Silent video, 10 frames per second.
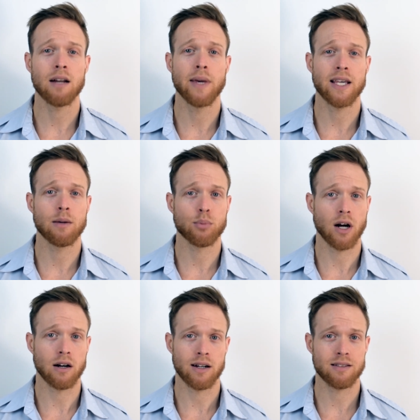making
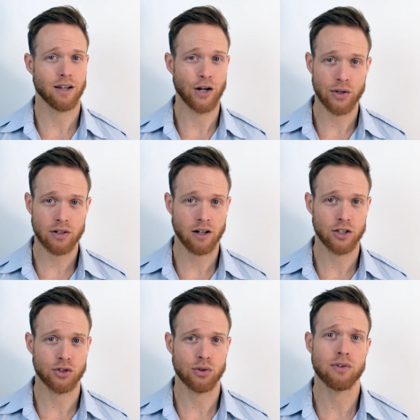progress, another hard
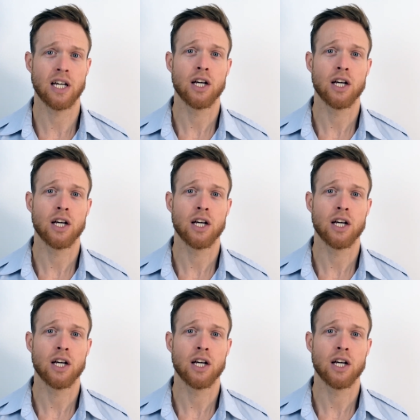truth,